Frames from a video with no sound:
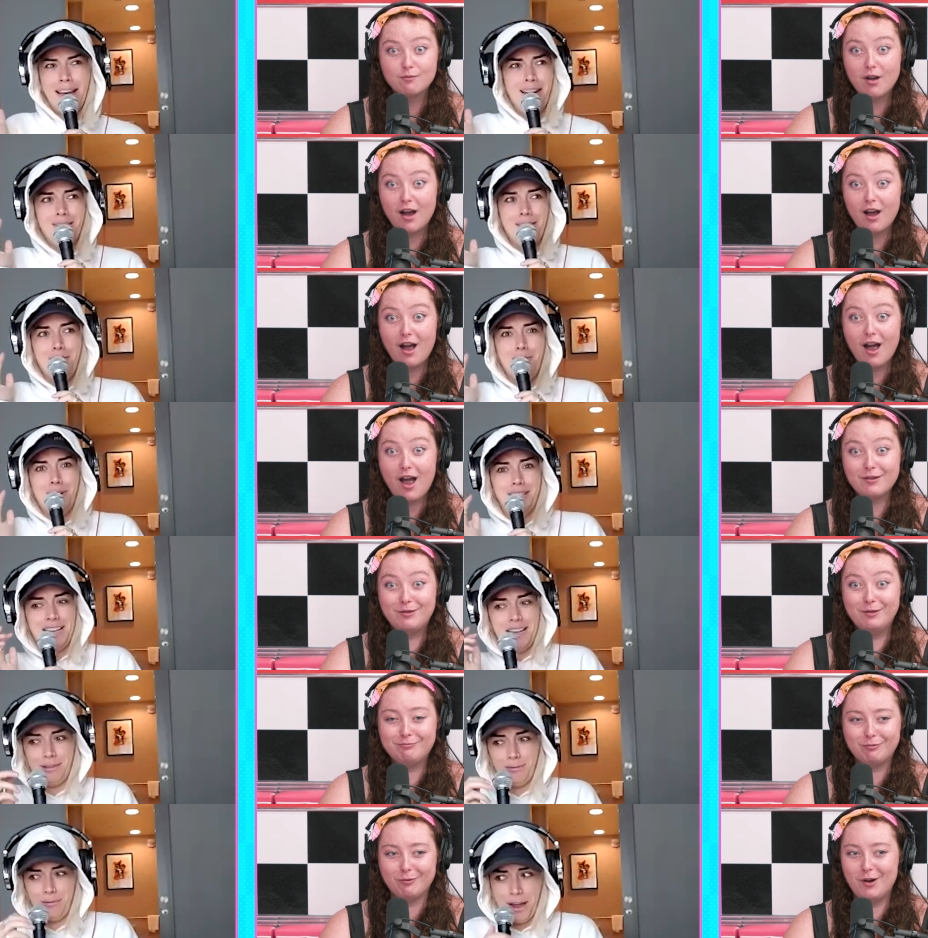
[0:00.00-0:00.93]
Speaker 1: I don't
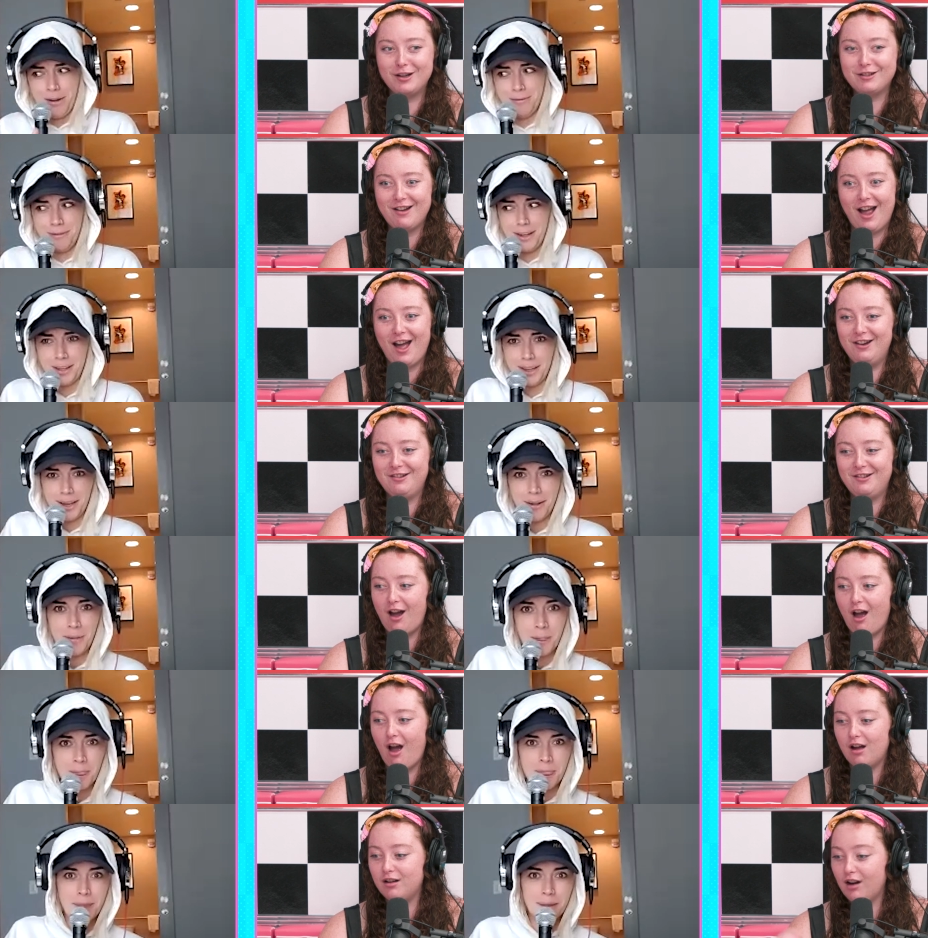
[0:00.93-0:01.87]

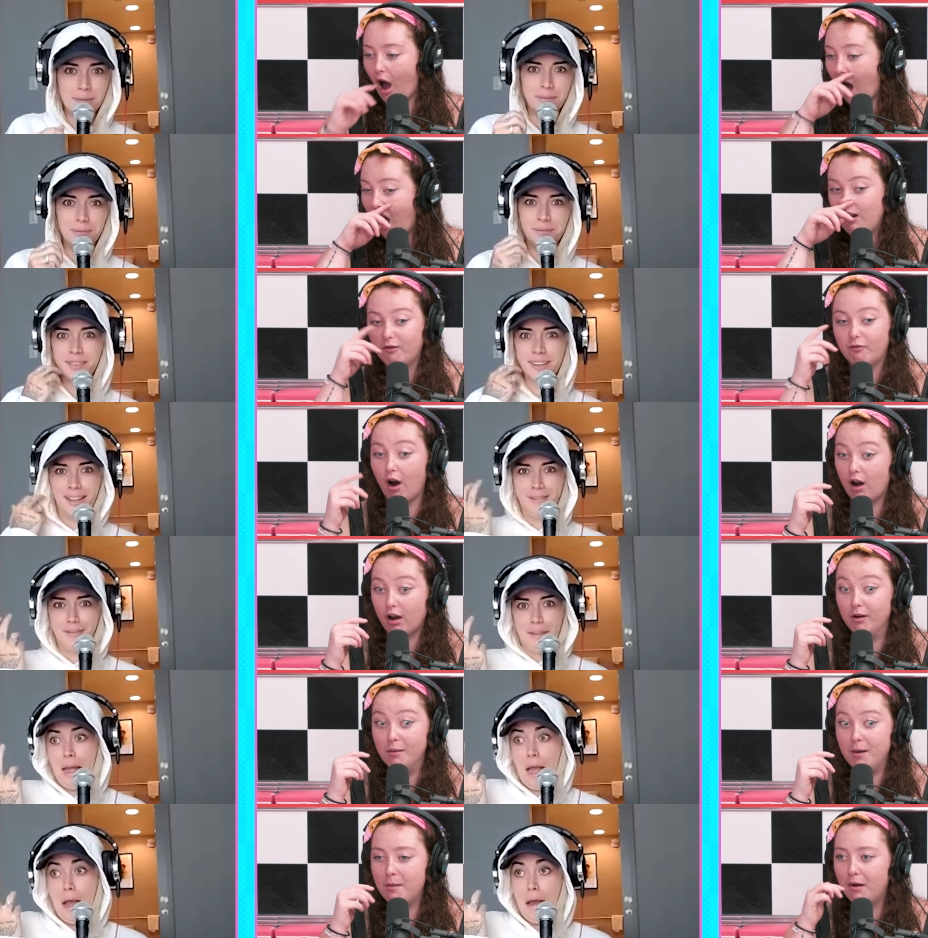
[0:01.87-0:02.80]
know. I don't fucking
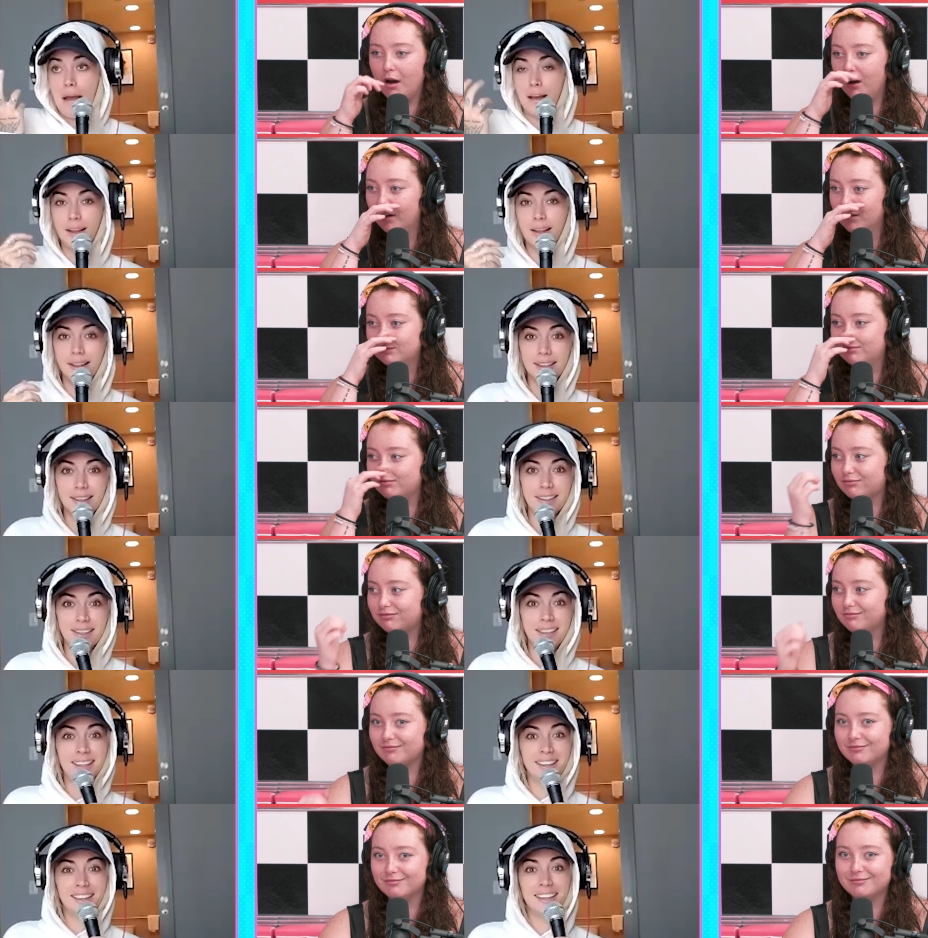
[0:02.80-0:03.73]
remember.
Speaker 2: I'm
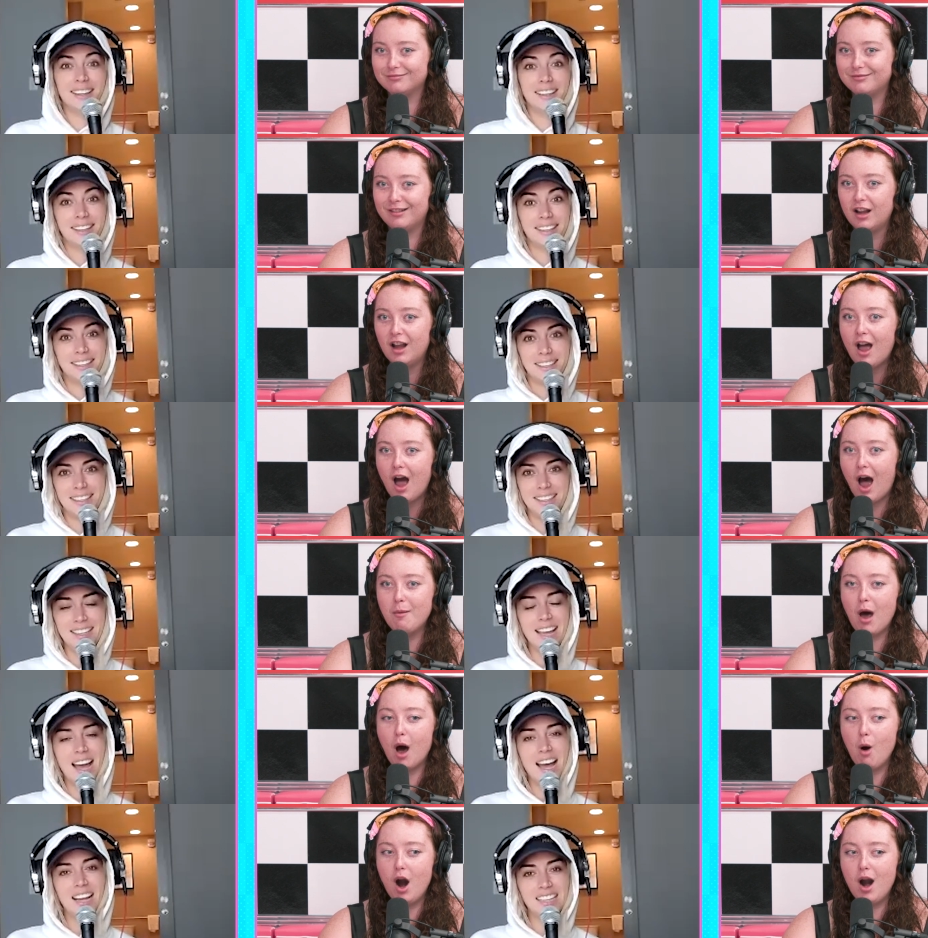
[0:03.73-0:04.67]

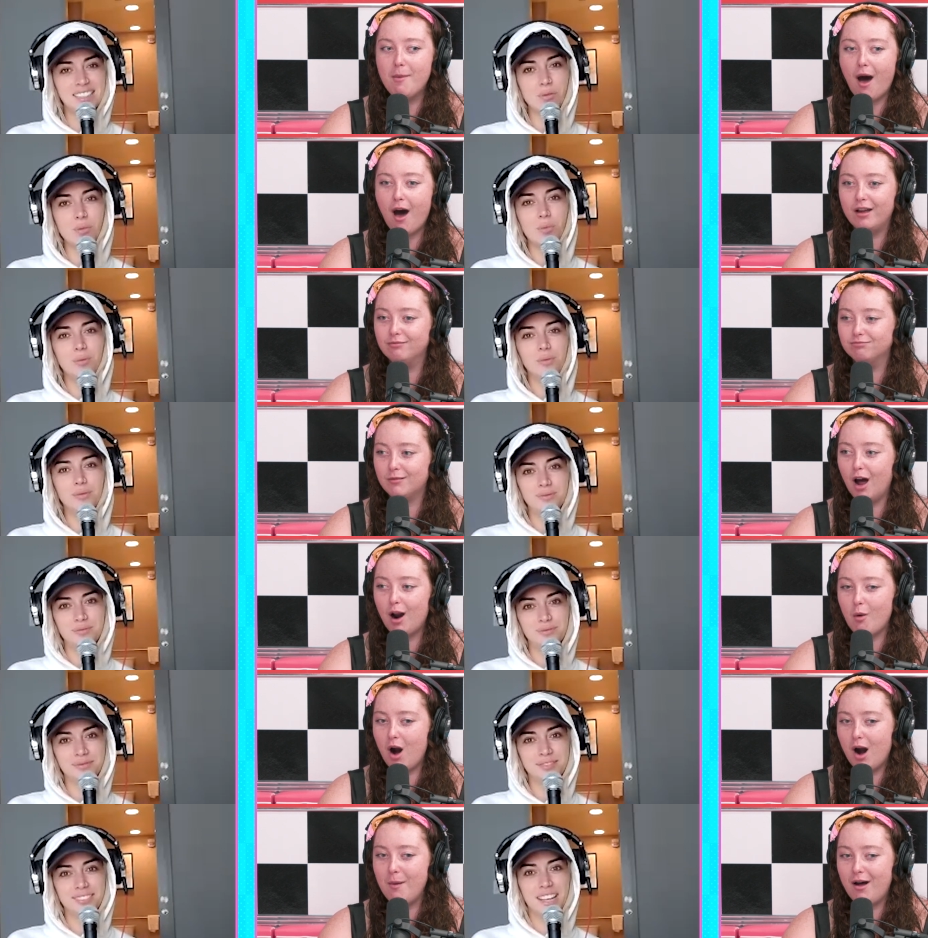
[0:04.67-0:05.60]
Speaker 1: not worried about it.
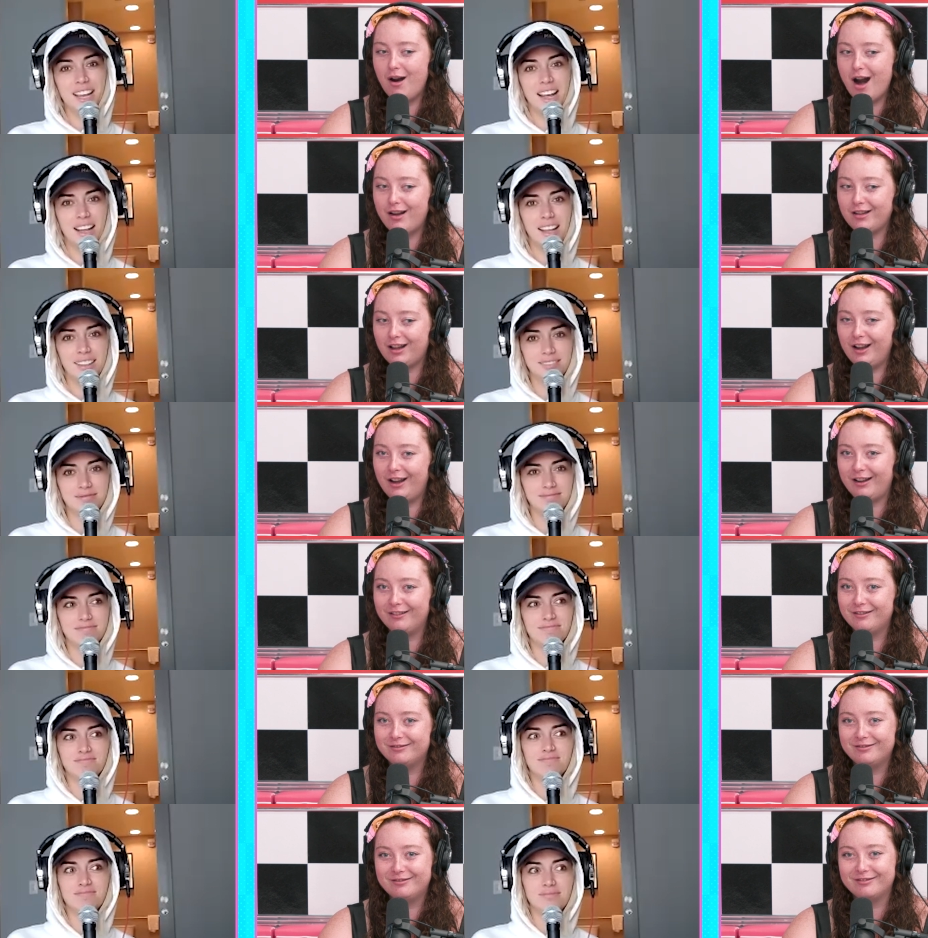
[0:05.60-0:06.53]
Not worried about
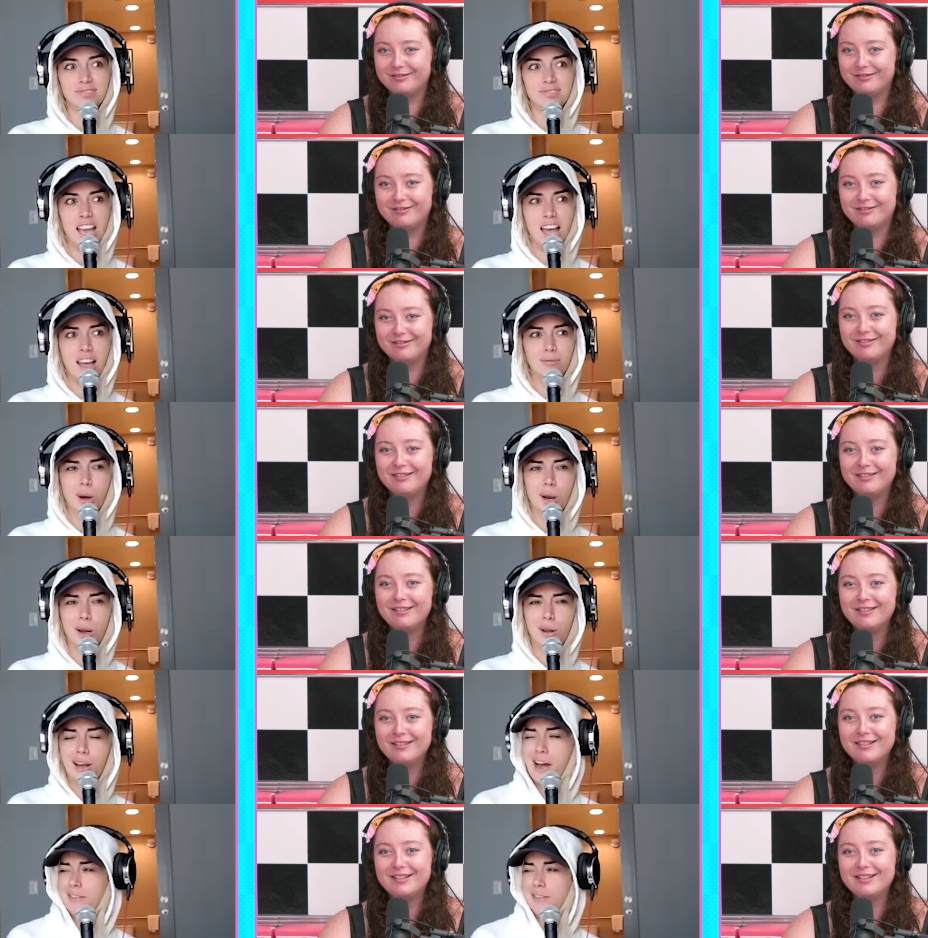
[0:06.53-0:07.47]
anything.
Speaker 2: Yeah,
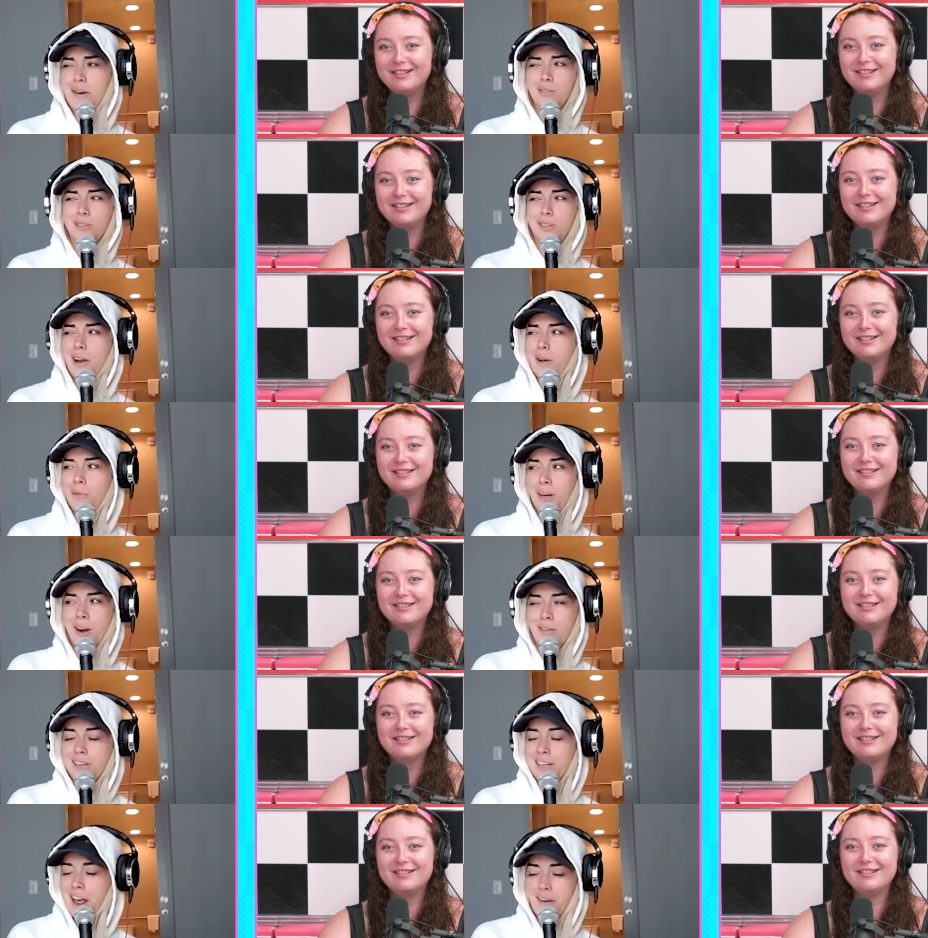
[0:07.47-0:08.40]
that was great. We don't
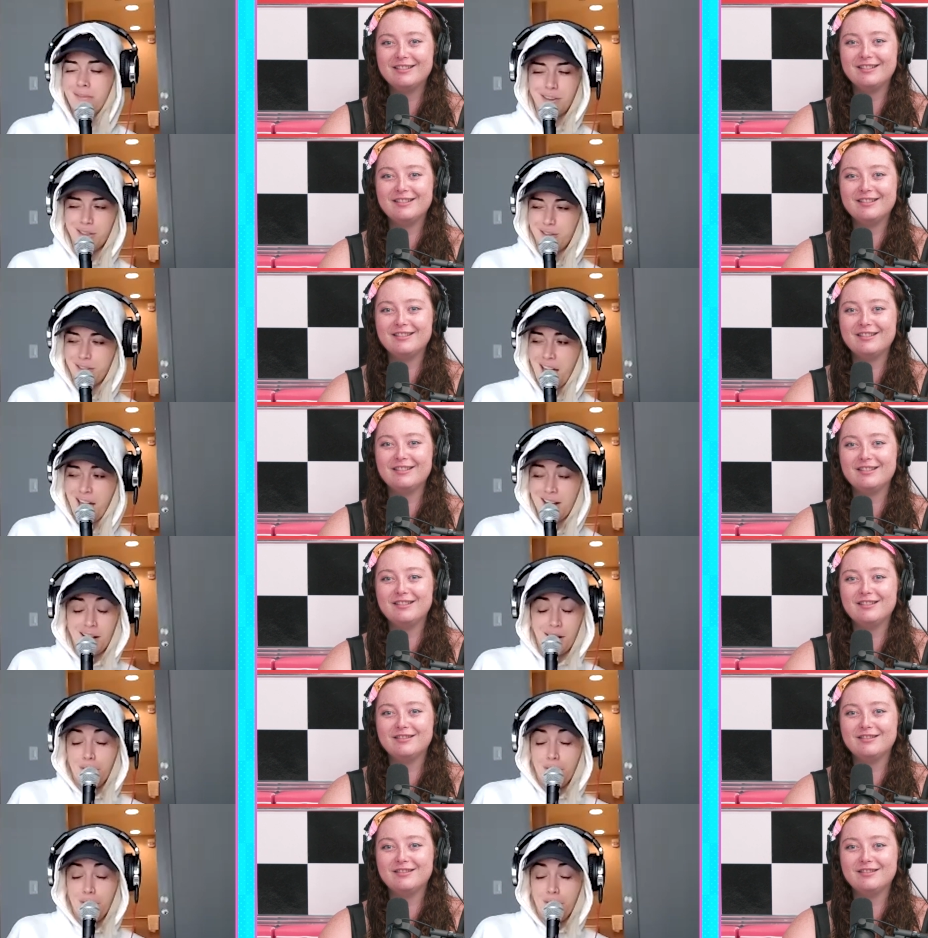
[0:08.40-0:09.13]
need to ever do that again